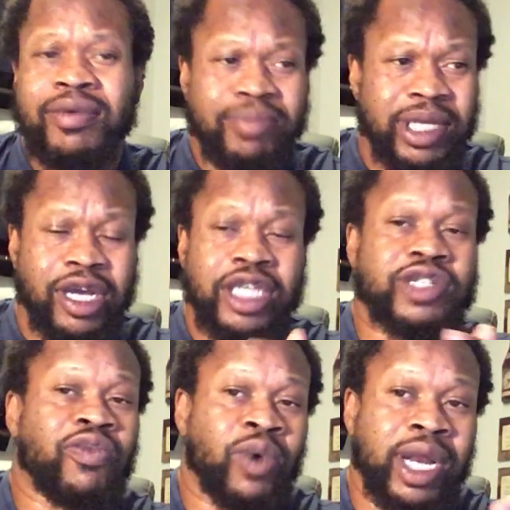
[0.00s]
because
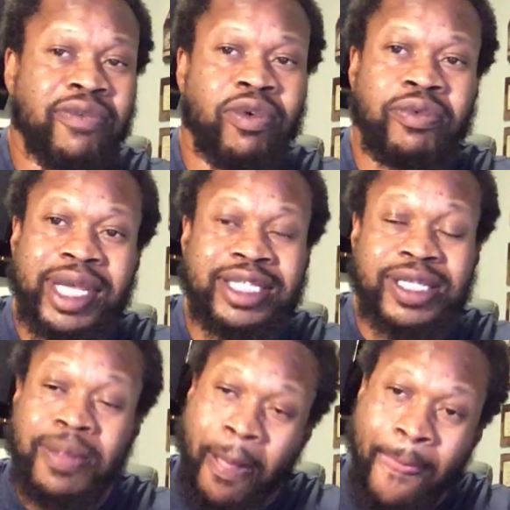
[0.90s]
of whatever
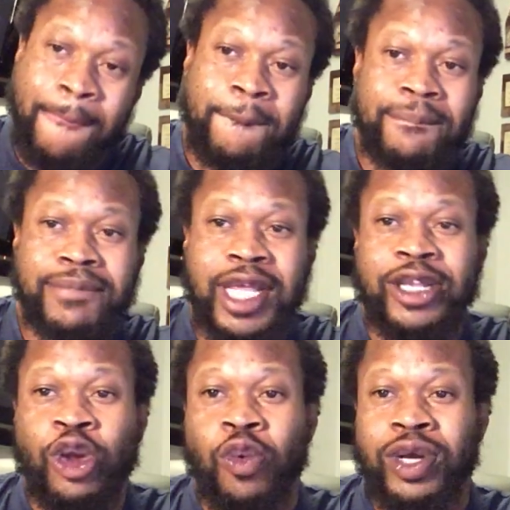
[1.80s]
reason,
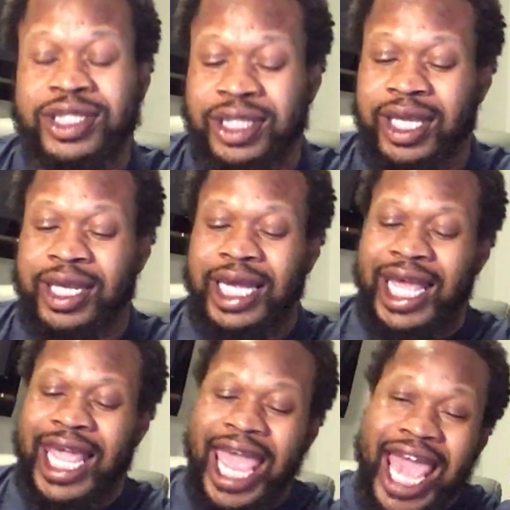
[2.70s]
then you're once again,
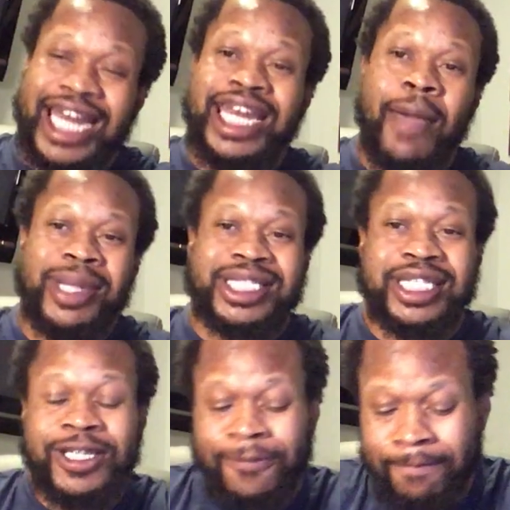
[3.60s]

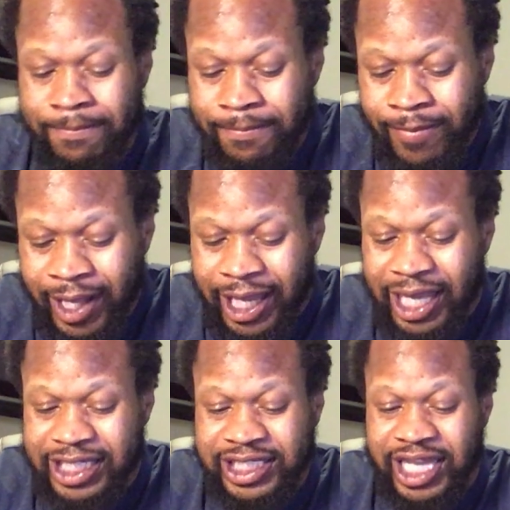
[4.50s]
anonymity
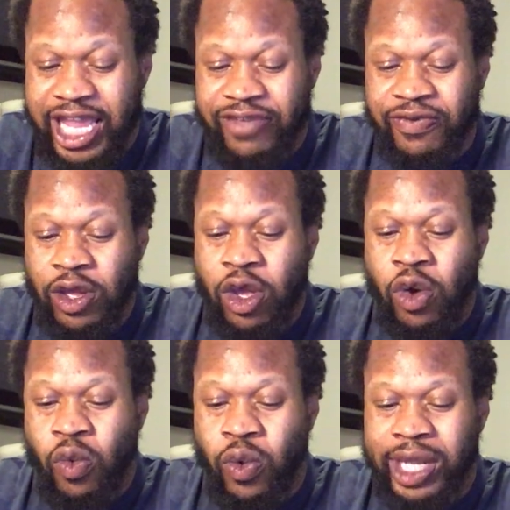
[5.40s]
is safe
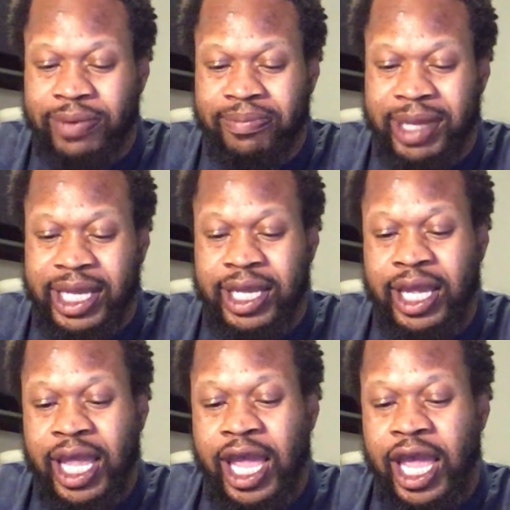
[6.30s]
with me.
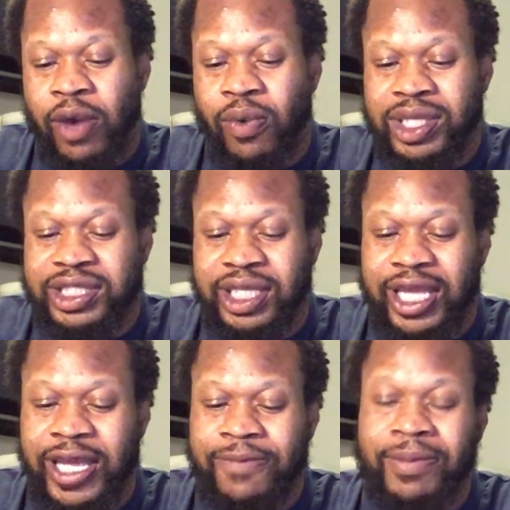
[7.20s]
And once
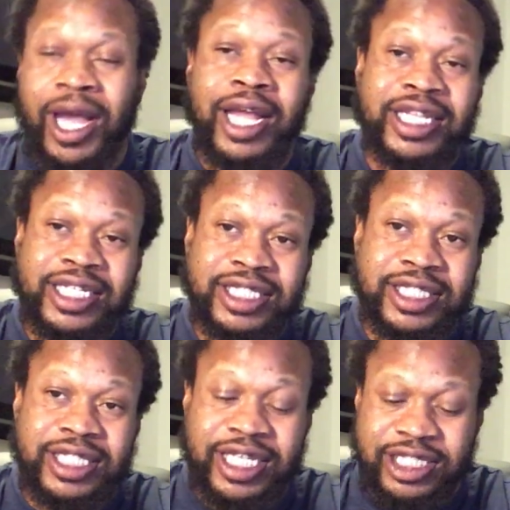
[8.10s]
again,
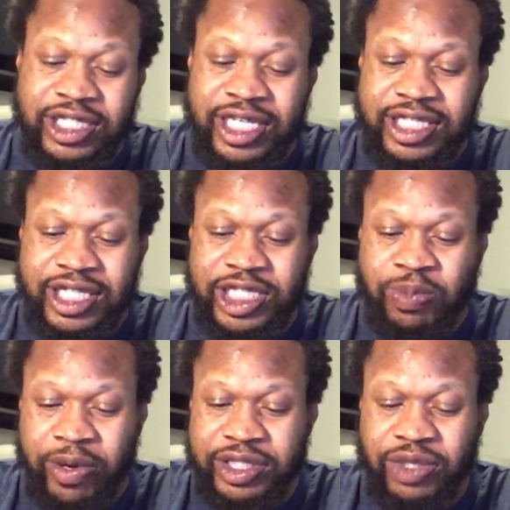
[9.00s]
this
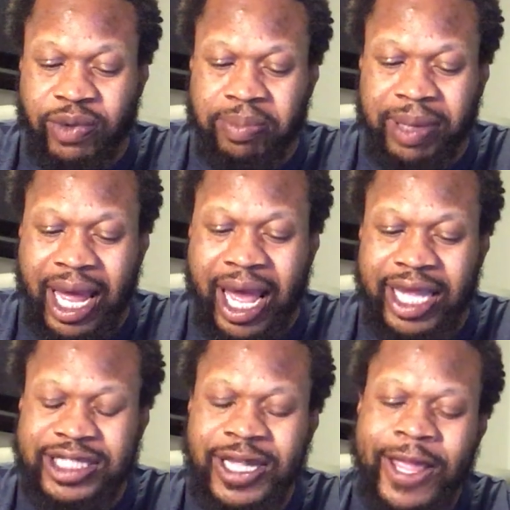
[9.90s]
person
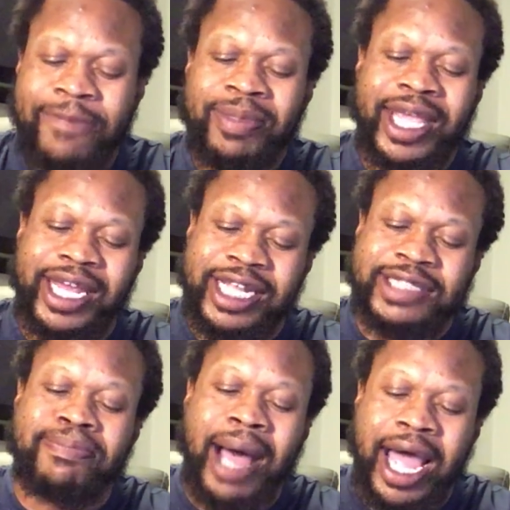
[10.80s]
replies, it
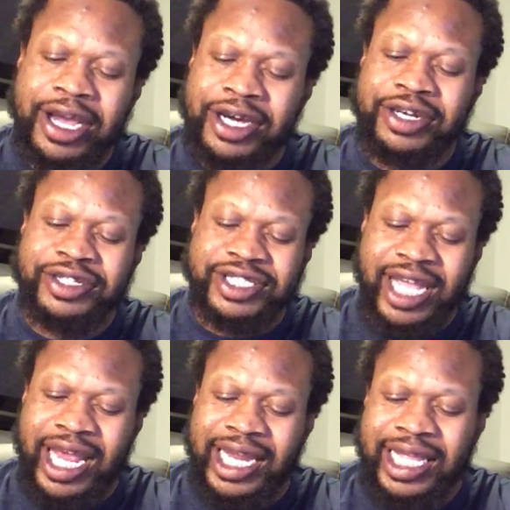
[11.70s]
is my
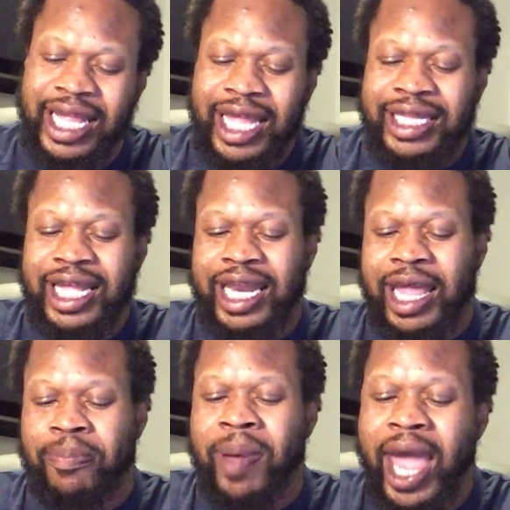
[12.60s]
understanding that
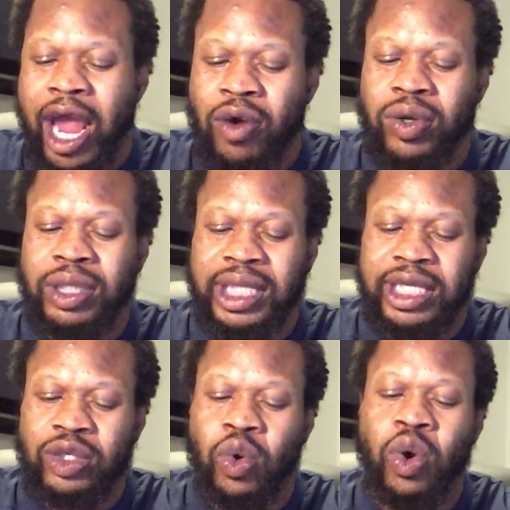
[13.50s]
a
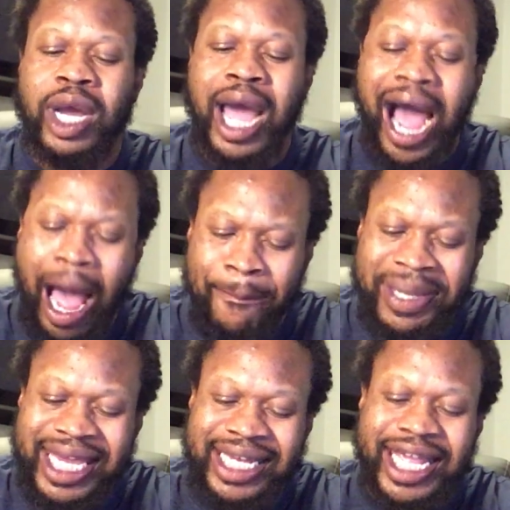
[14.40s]
paralegal
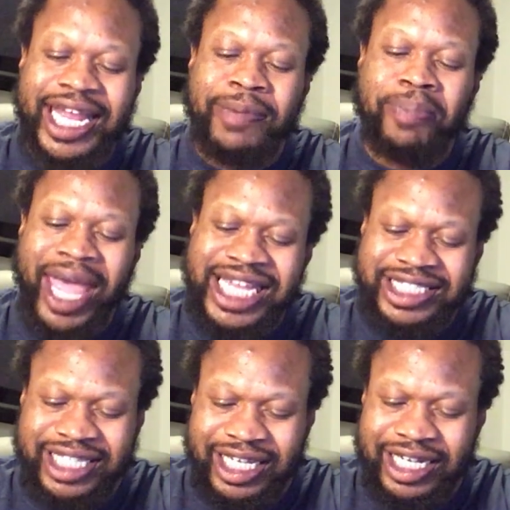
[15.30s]
copied and
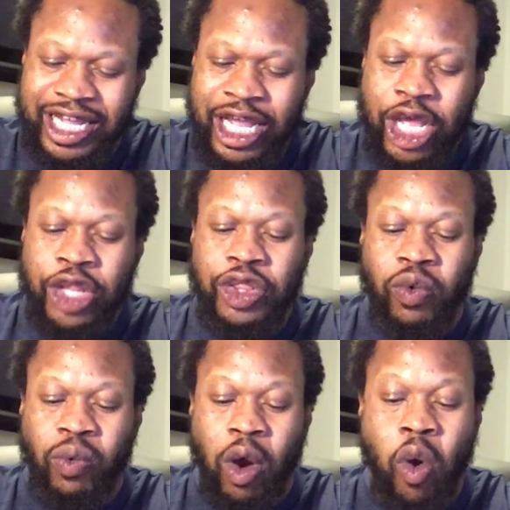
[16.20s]
pasted the
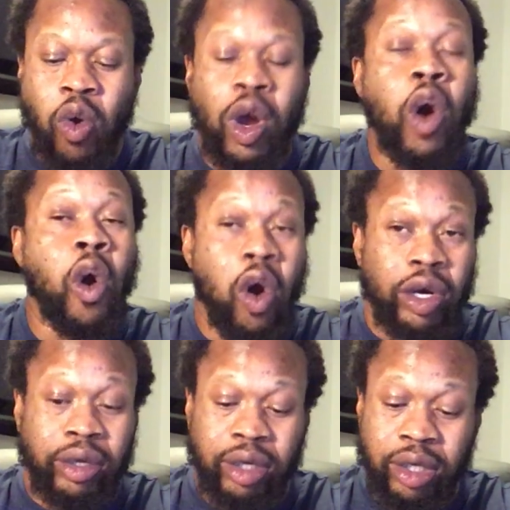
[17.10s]
wrong
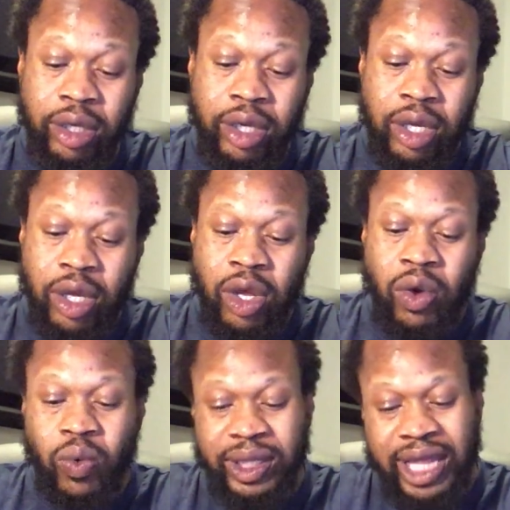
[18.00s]
order
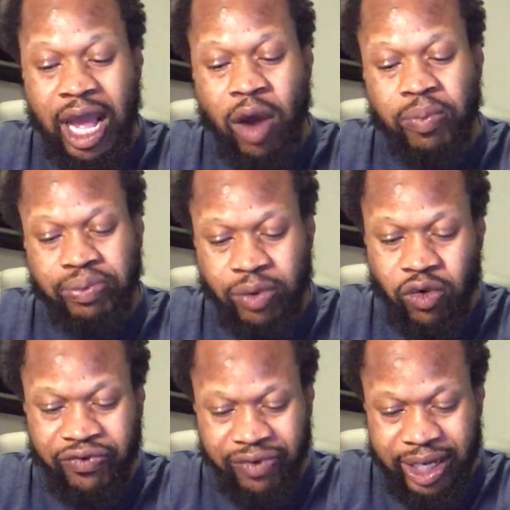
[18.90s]
without
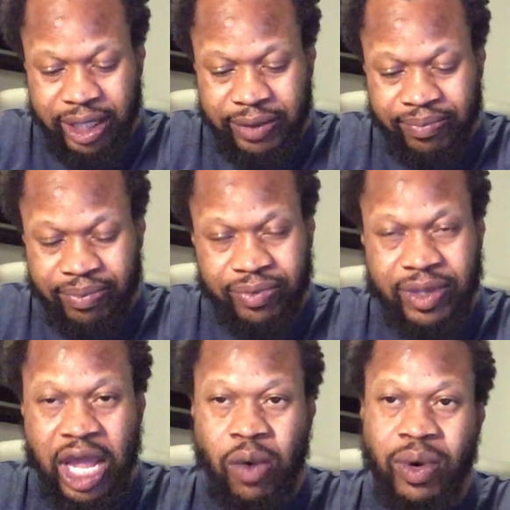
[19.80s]
proofreading.
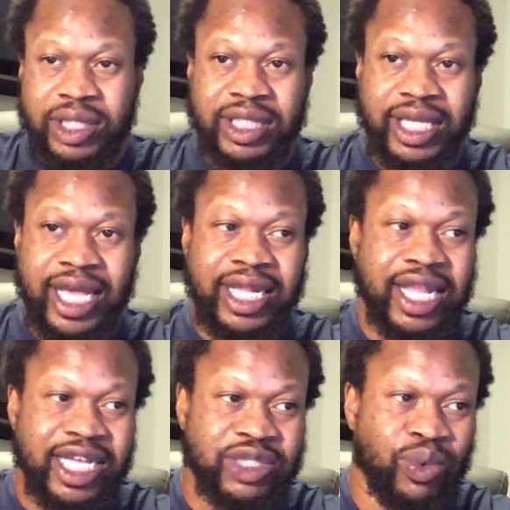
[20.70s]
Now, once again,
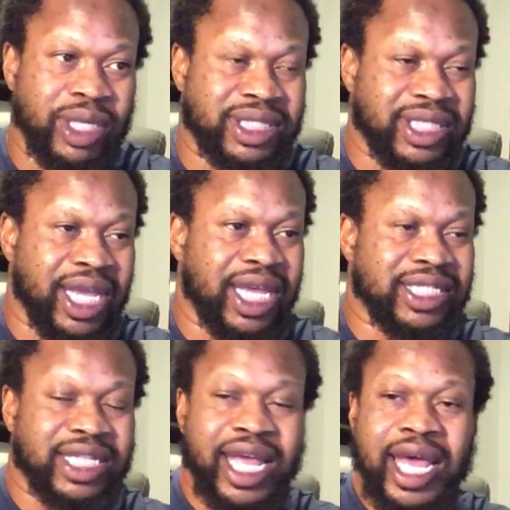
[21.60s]
this one
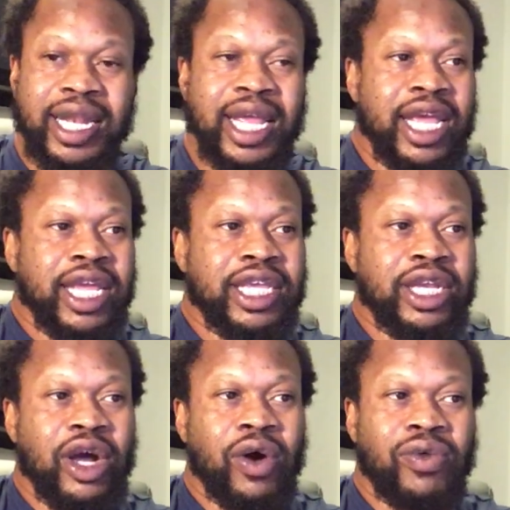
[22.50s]
says that, you
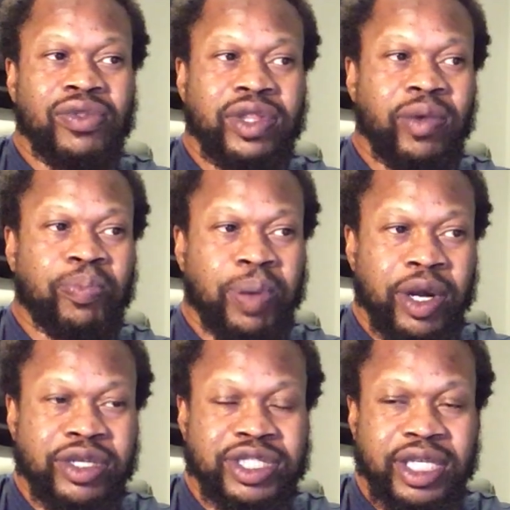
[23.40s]
know, the
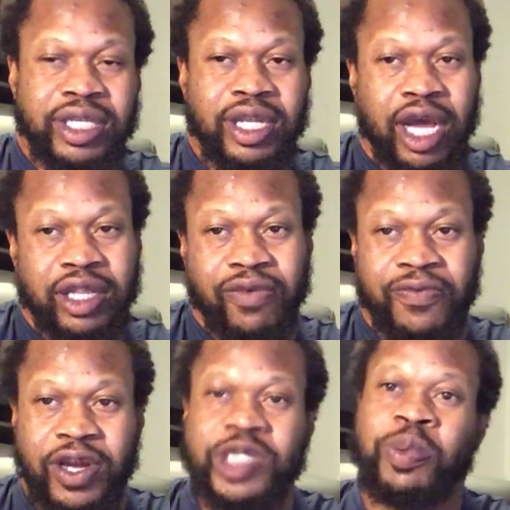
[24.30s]
person, the
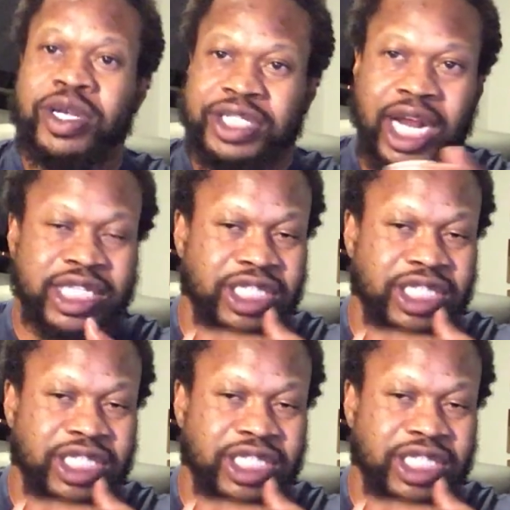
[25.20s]
first person I